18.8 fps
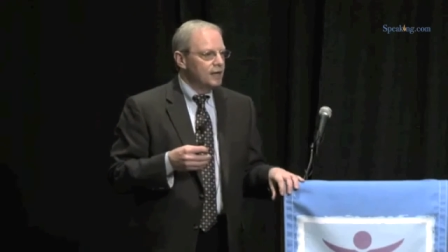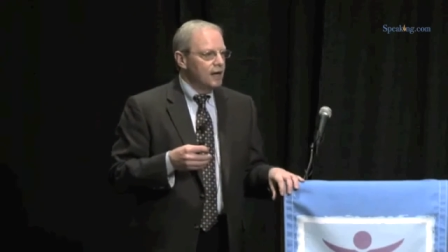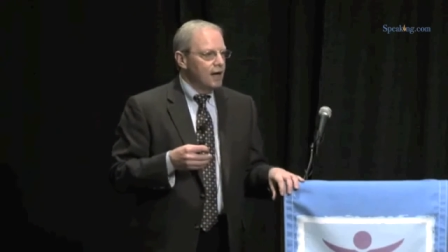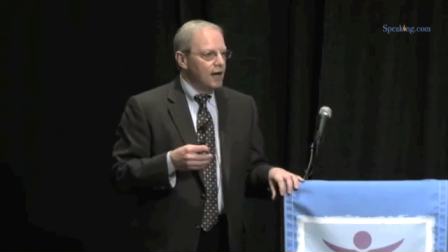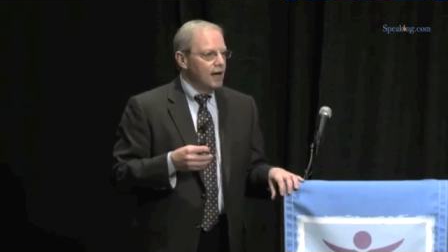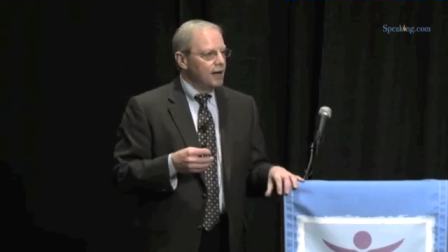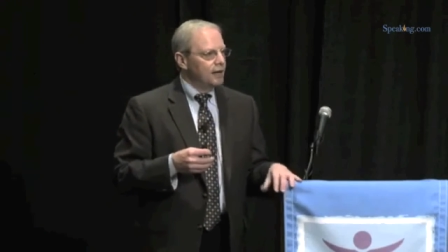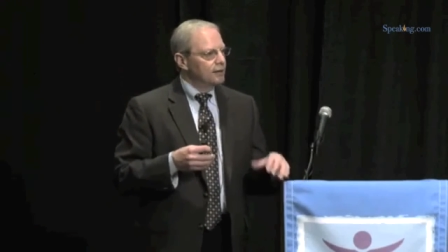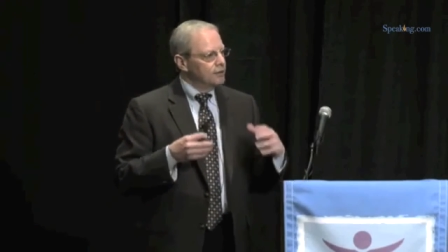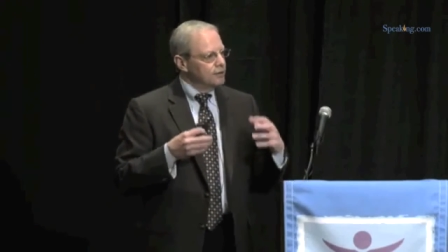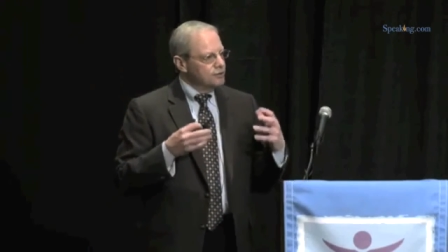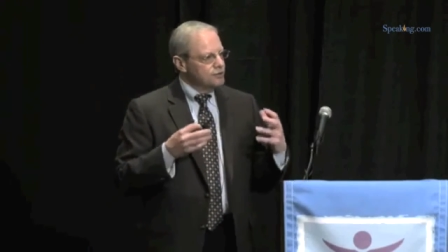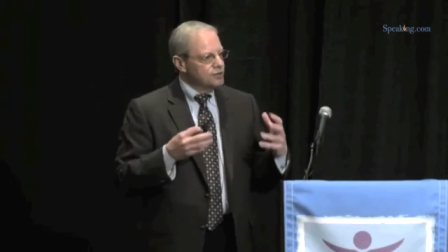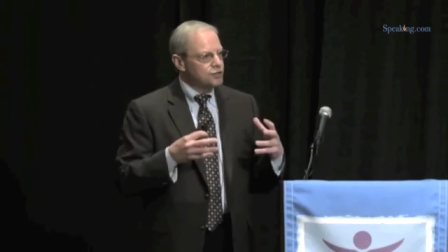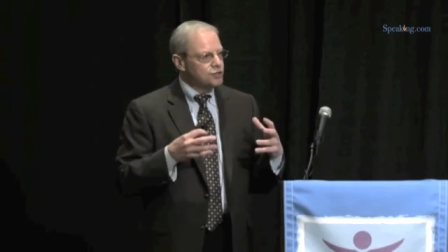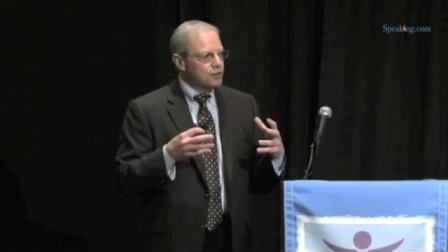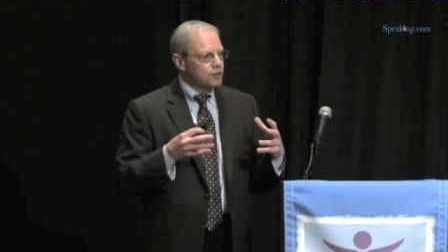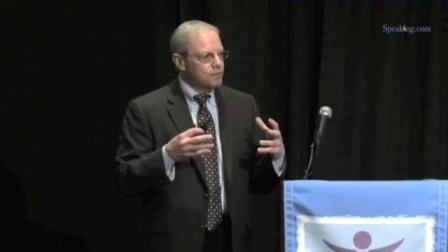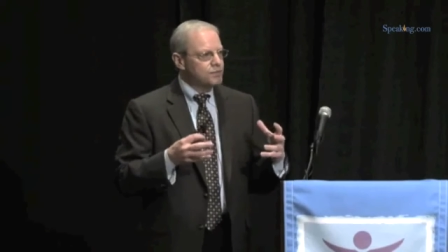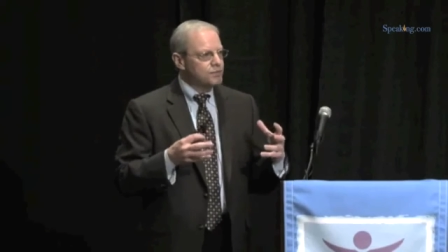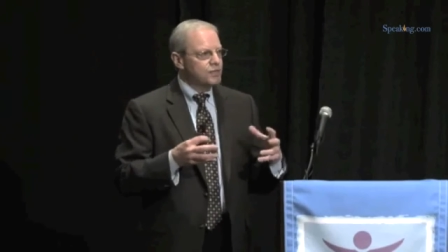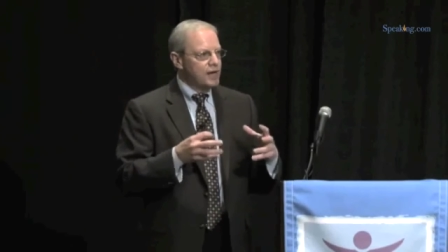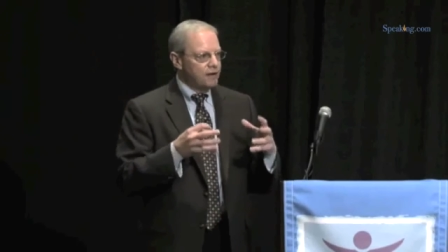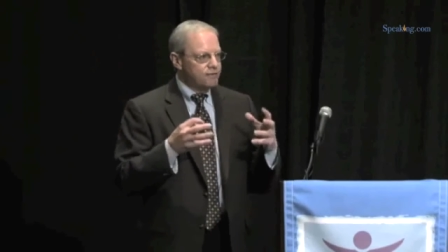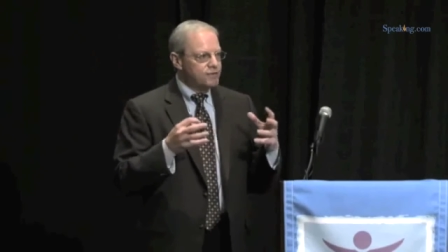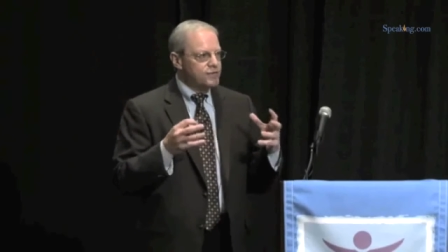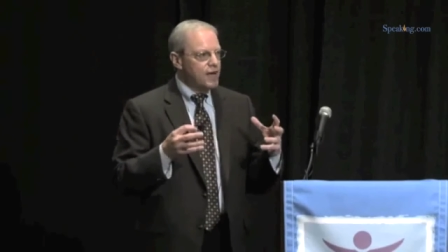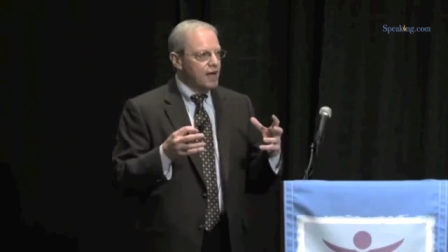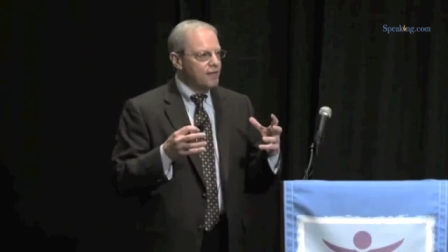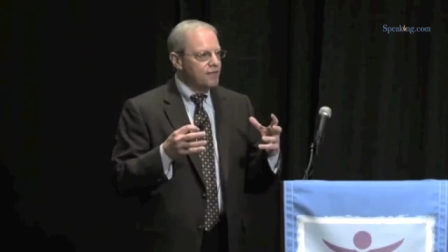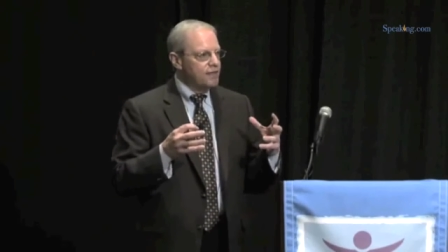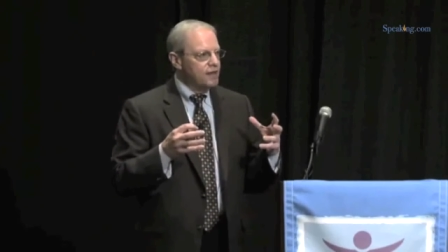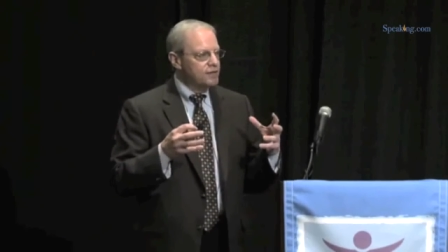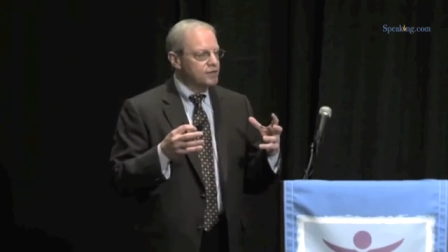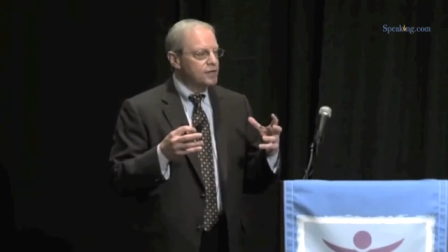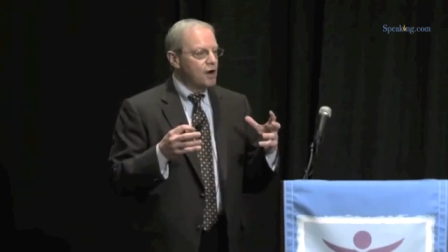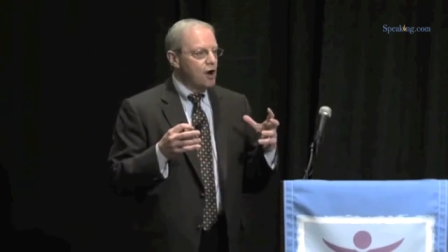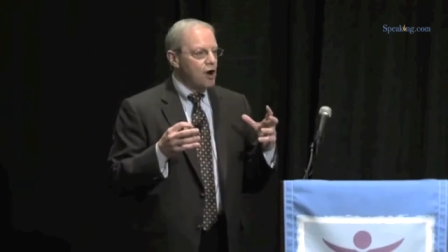The systems that have done this